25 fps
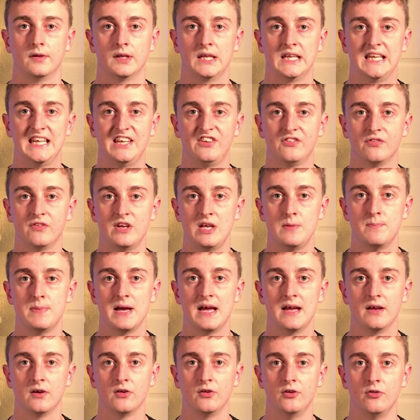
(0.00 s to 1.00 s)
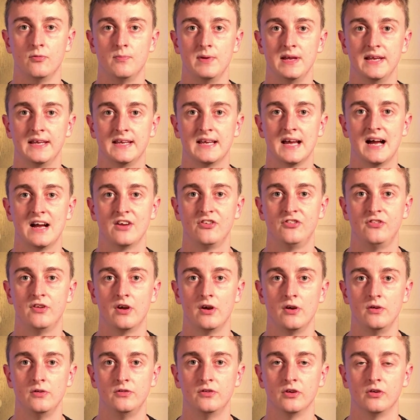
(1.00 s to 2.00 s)
This free bet could have been cashed
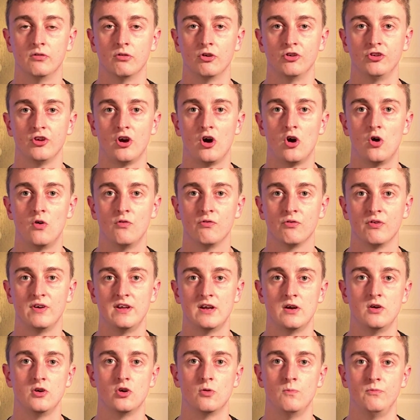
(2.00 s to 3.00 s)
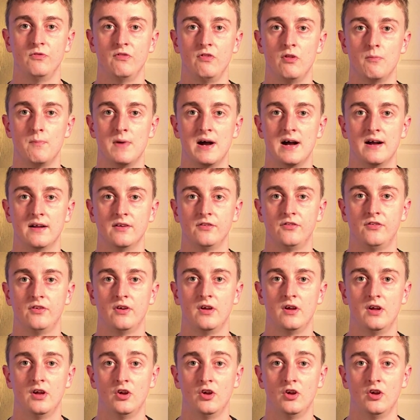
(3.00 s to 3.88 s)
out across all three outcomes of the match